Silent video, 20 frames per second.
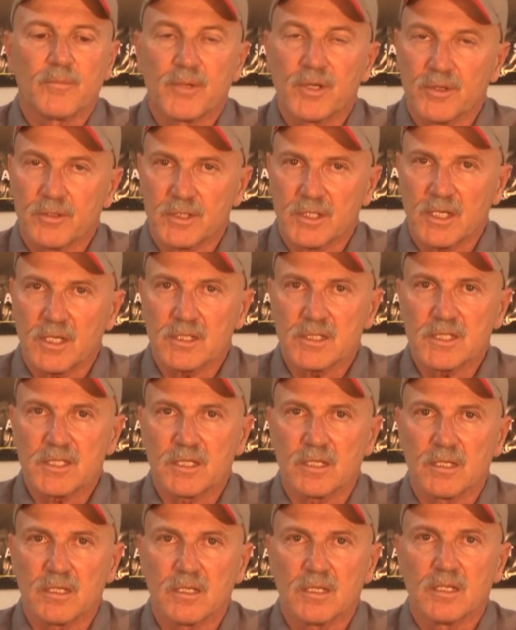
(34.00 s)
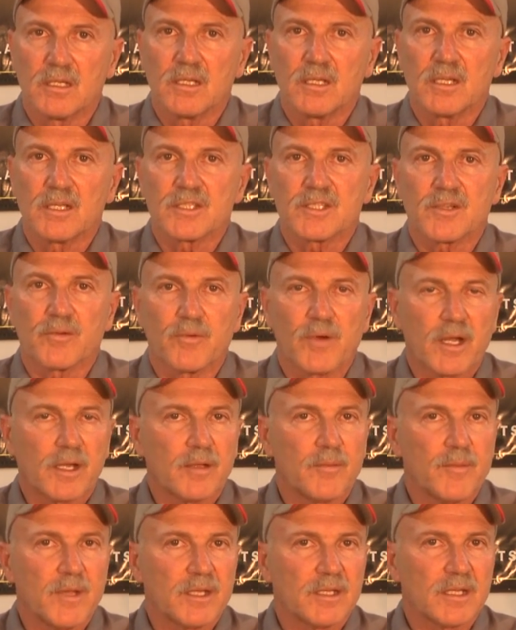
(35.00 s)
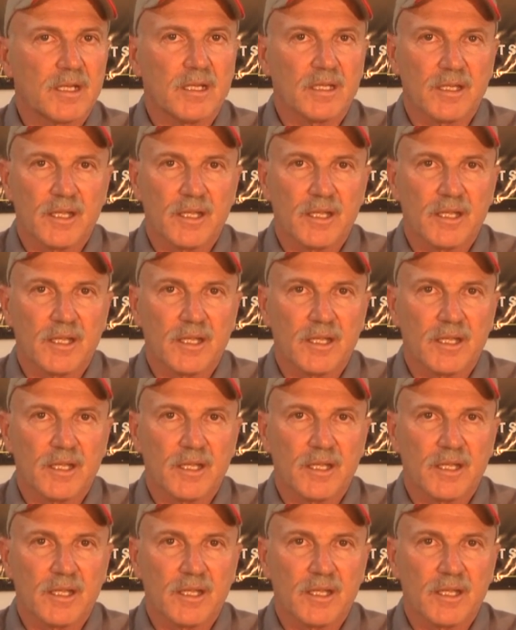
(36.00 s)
pure tungsten is a recommended